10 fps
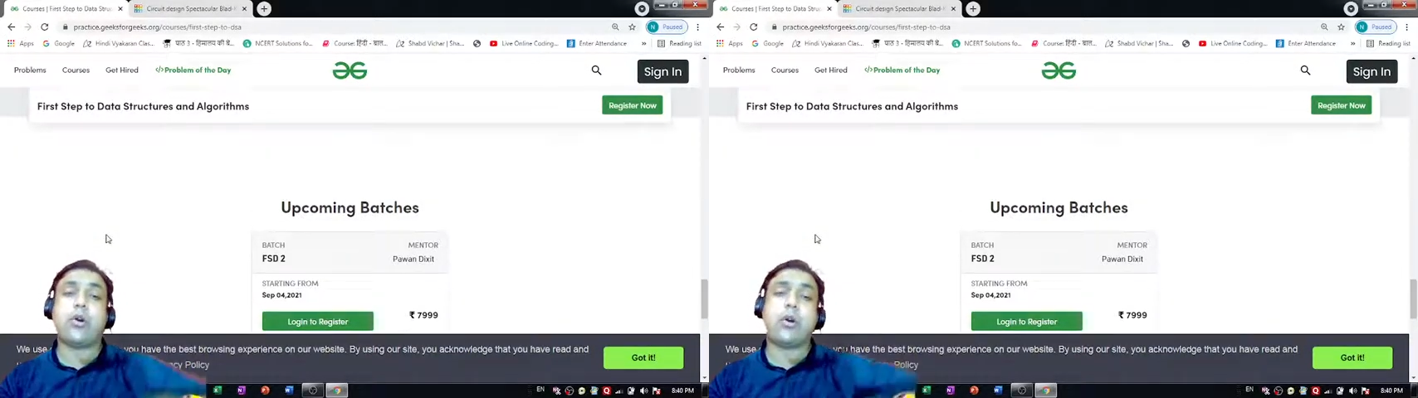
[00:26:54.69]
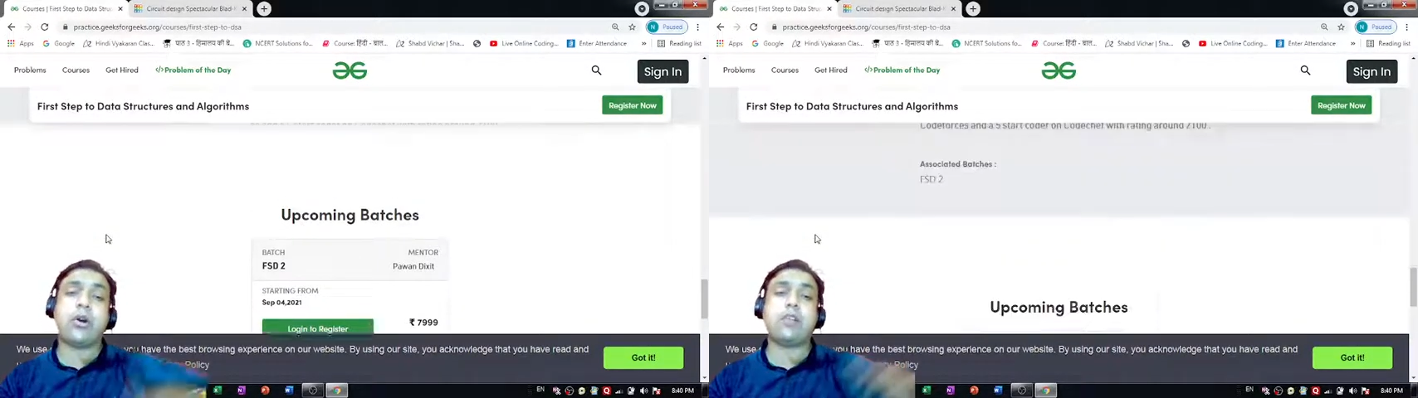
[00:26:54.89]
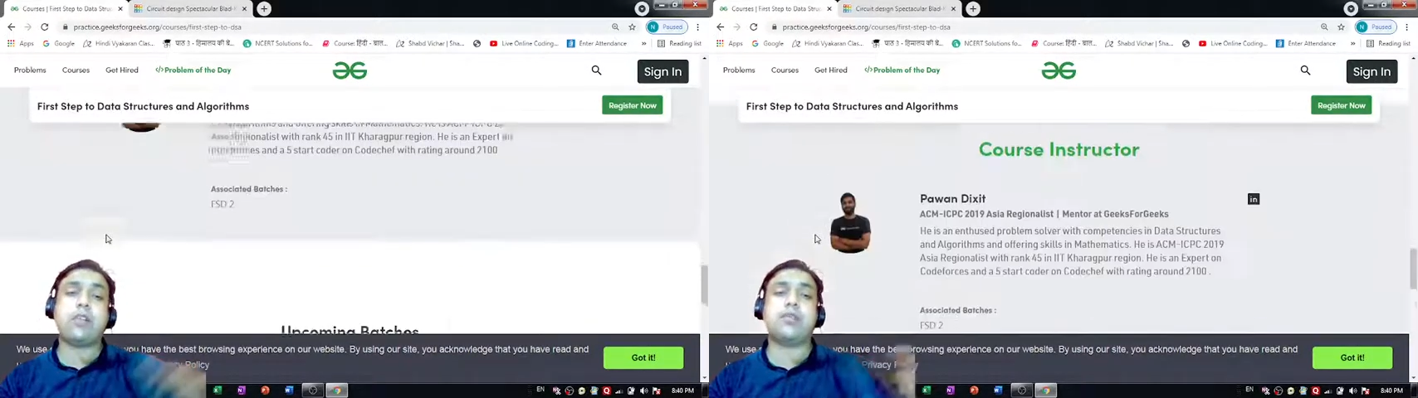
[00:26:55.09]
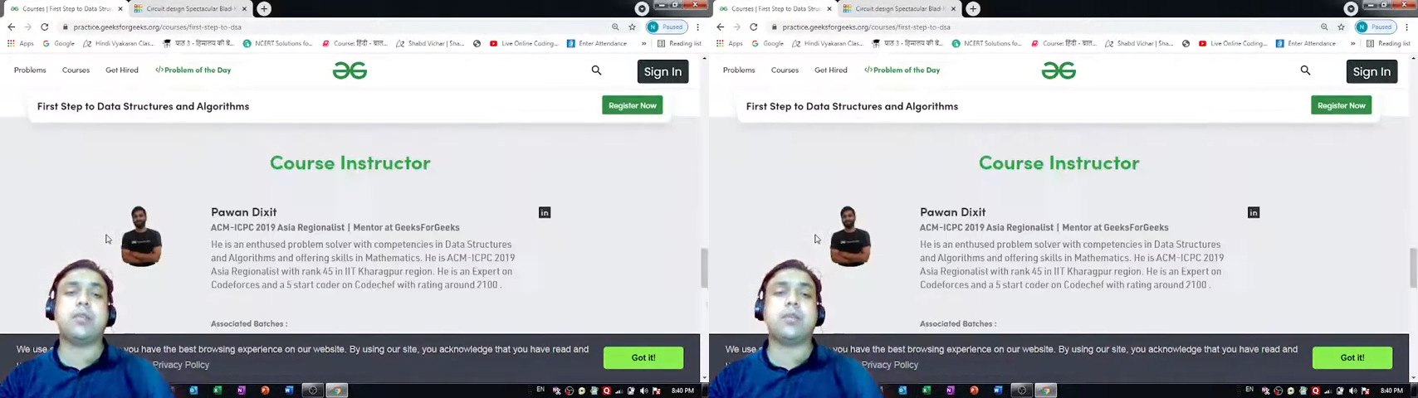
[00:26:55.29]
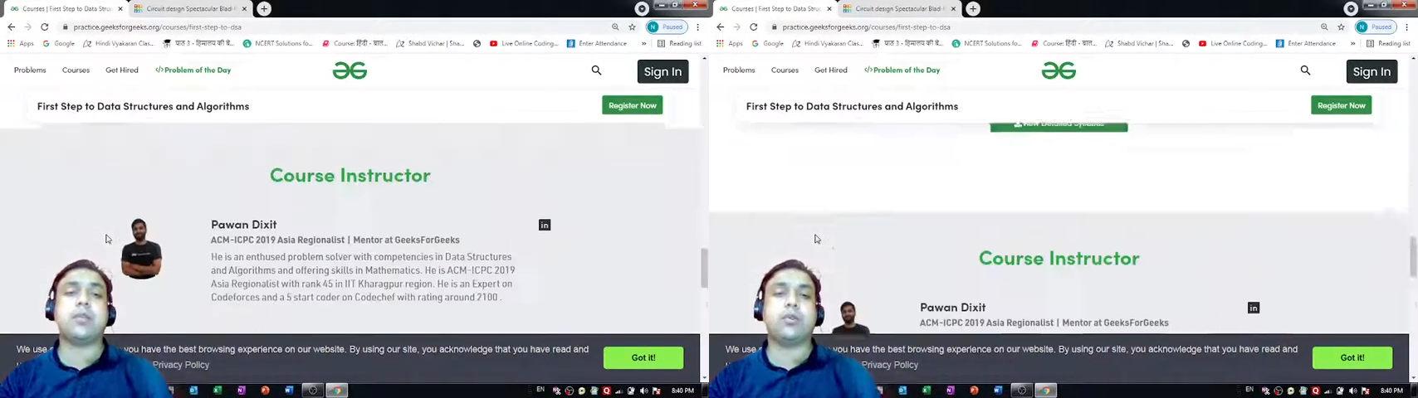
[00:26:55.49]
or some
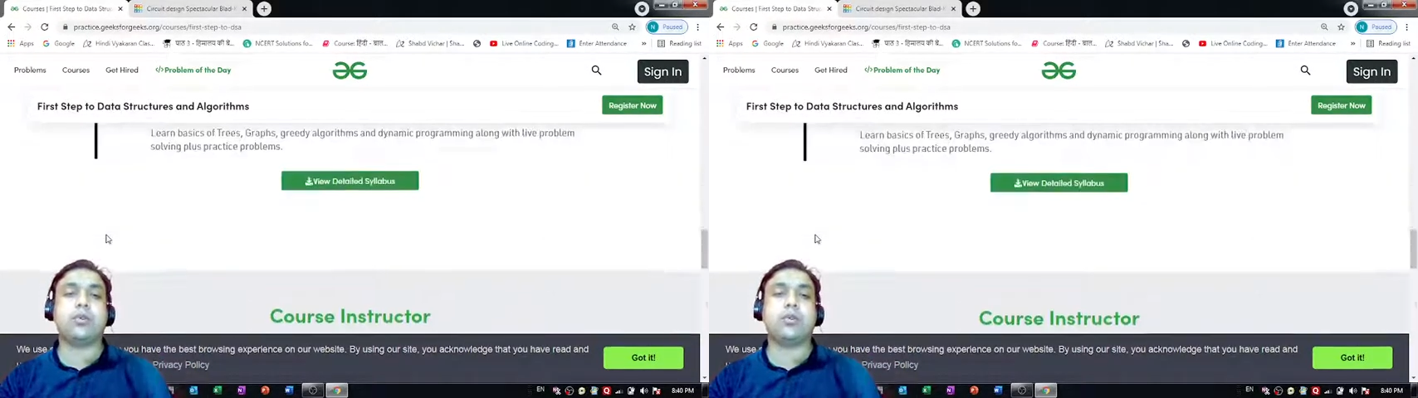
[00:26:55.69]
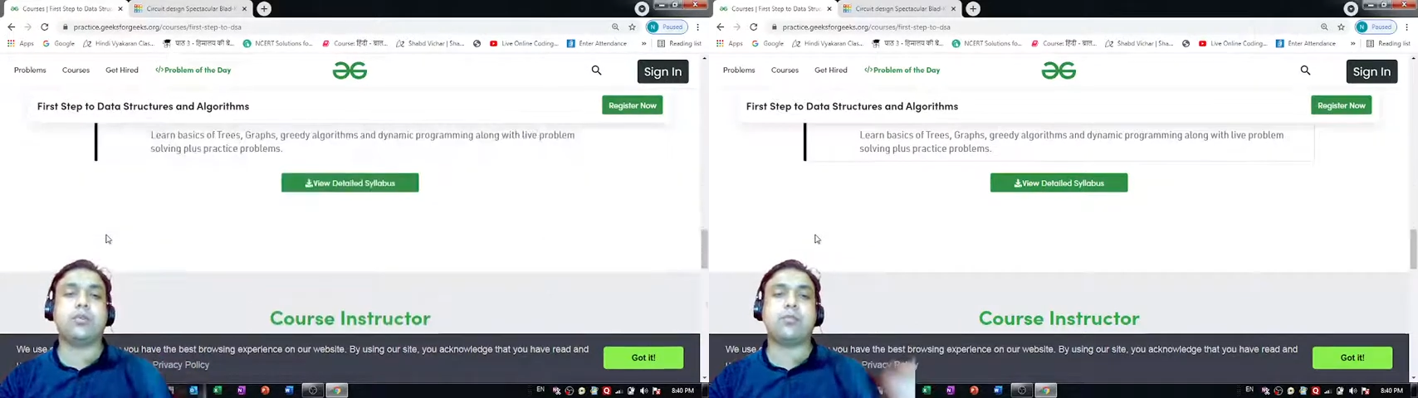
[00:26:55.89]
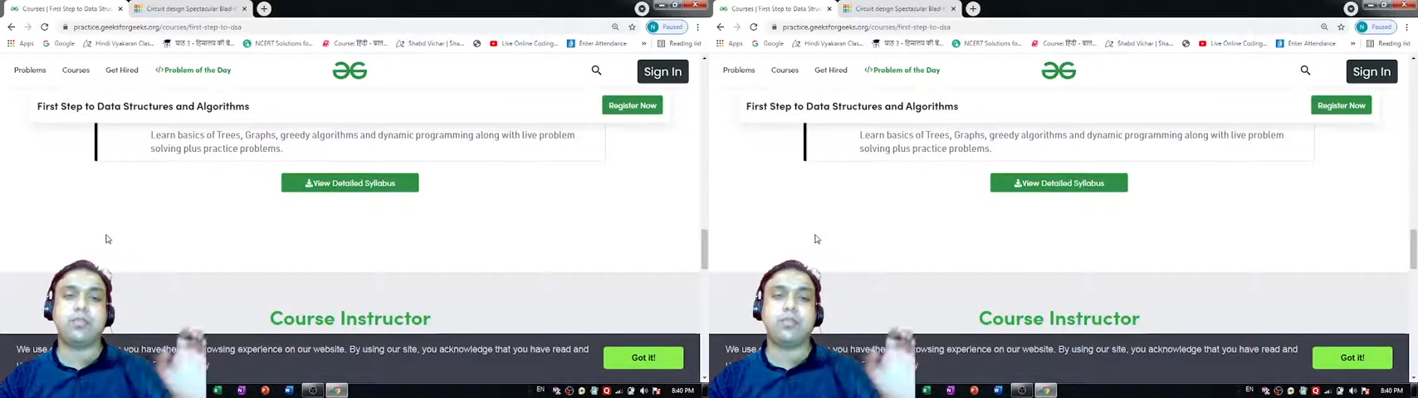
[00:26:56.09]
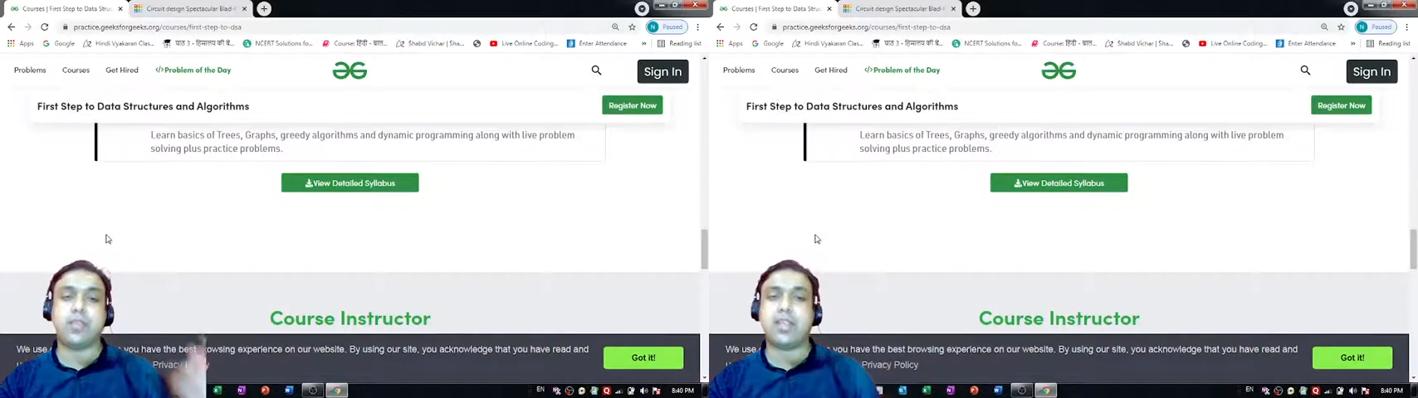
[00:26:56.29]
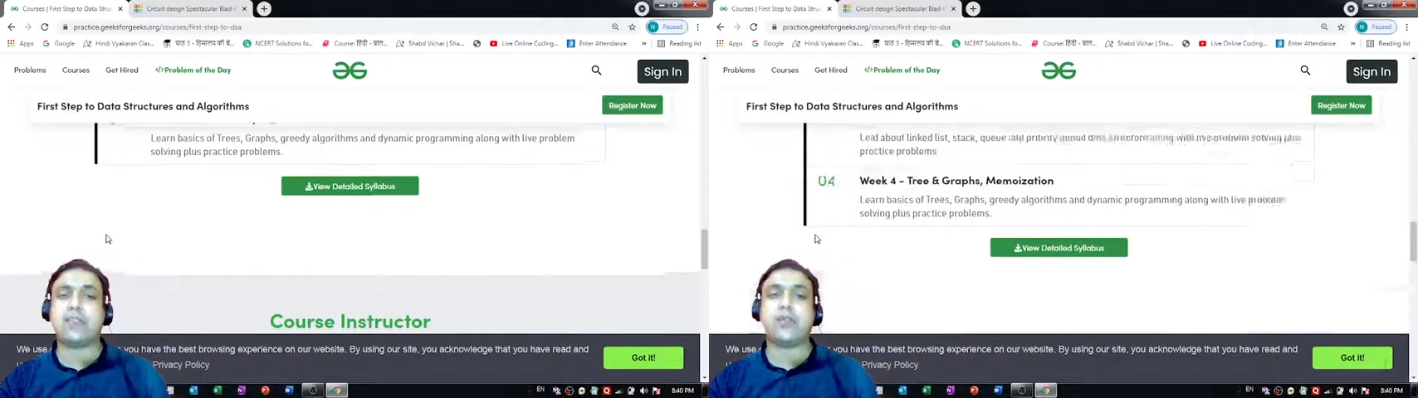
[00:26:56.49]
other course which
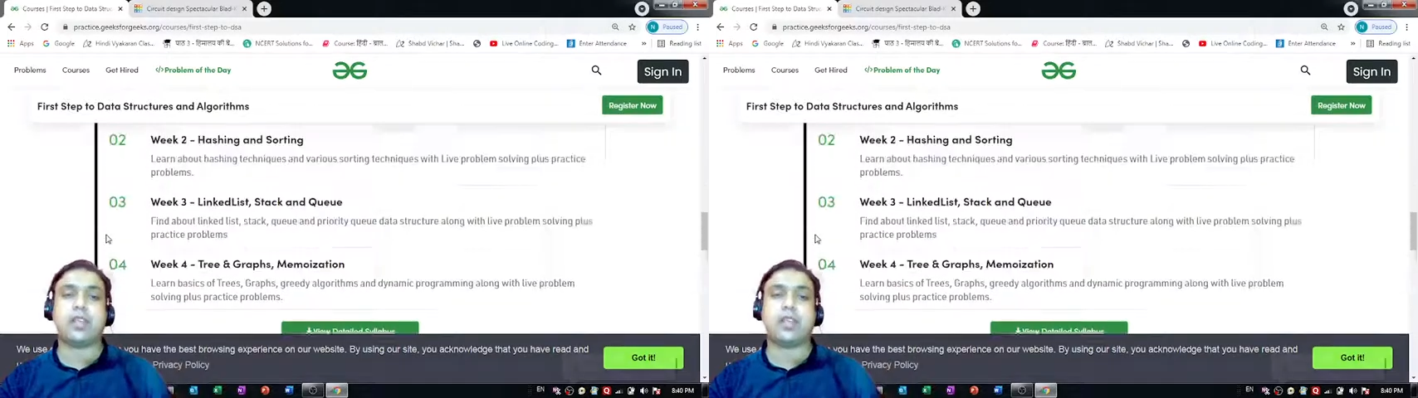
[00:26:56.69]
Geeks for